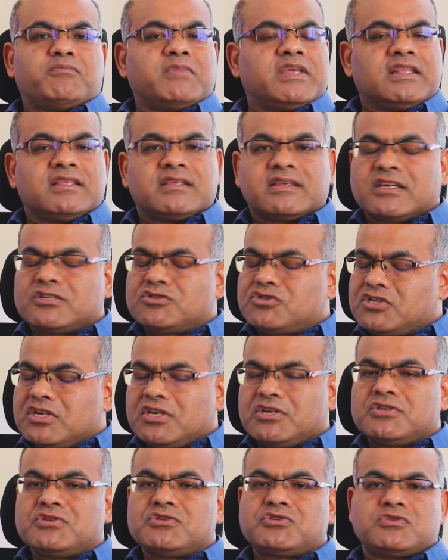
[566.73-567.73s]
Meaning can
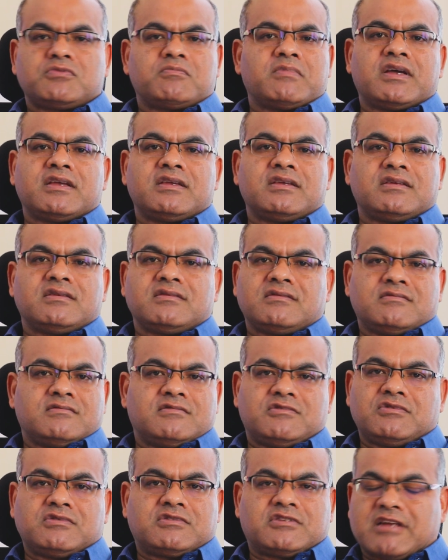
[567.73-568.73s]
change by
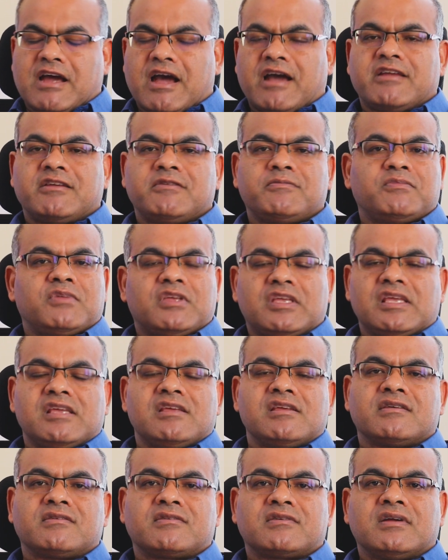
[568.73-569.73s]
time,
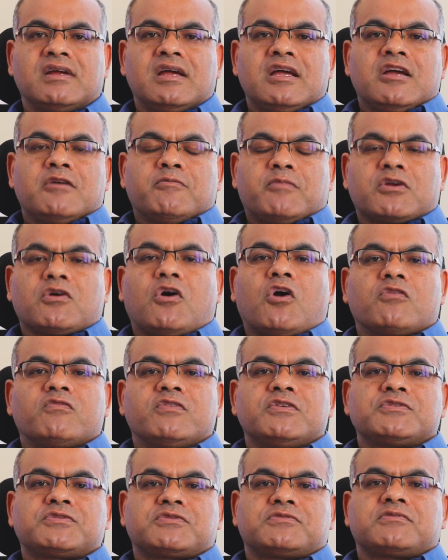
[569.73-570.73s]
year, but
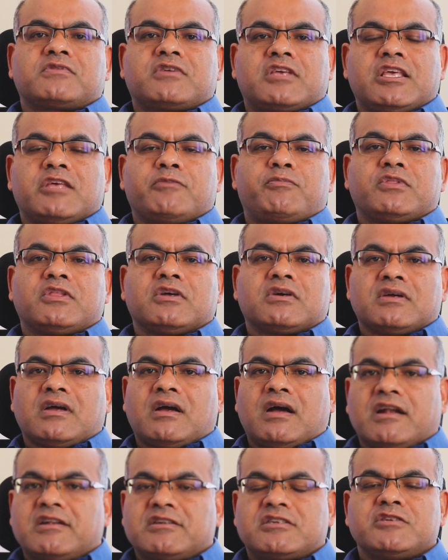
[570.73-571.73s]
always keep the
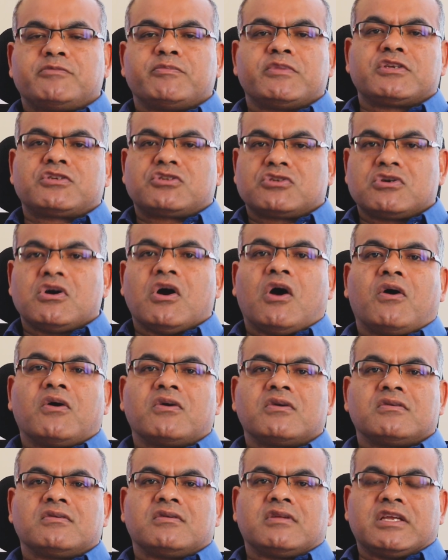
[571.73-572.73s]
ultimate
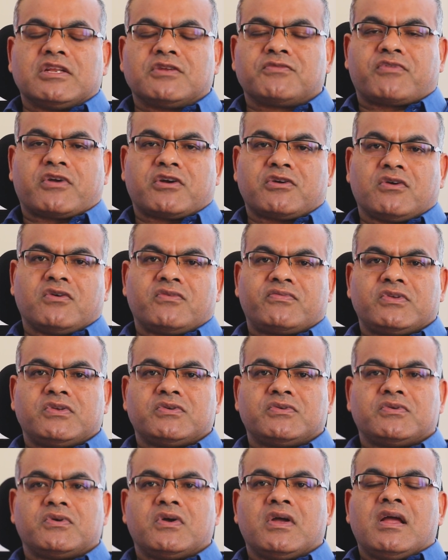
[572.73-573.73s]
goal in front of
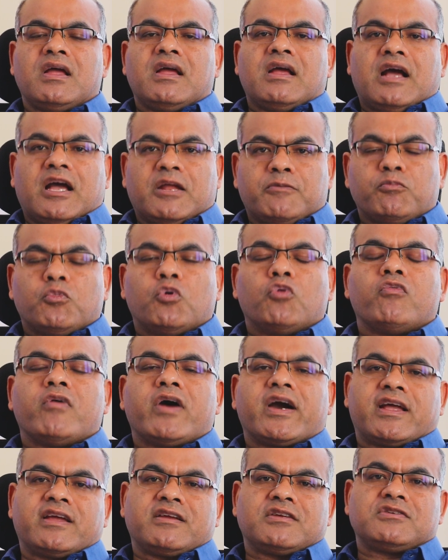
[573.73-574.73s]
you and move
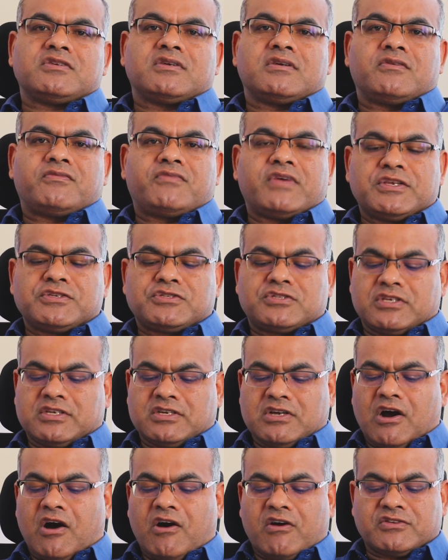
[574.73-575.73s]
ahead
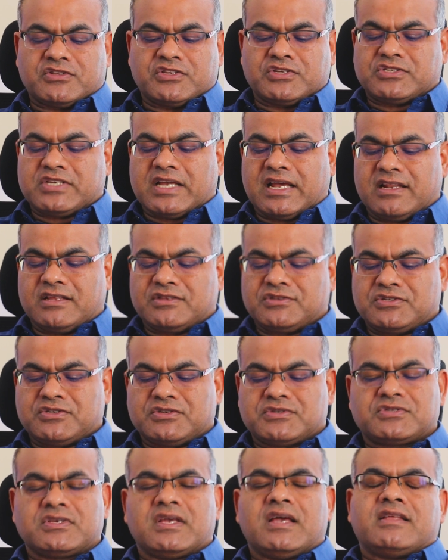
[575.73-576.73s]
facing all the
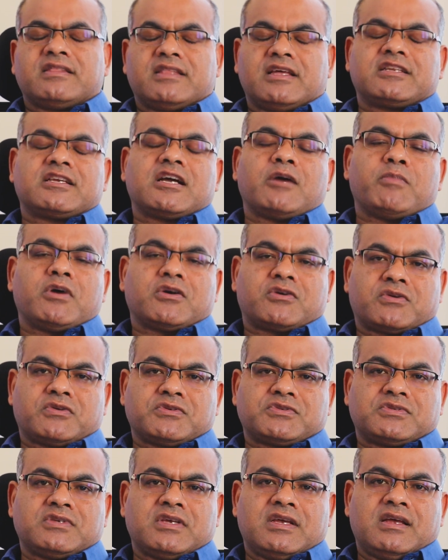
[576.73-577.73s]
challenges that come
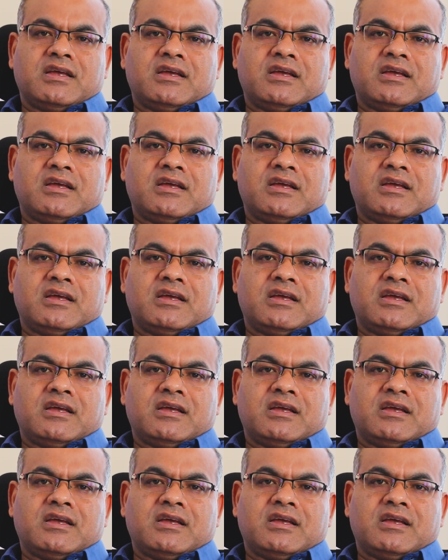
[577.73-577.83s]
across.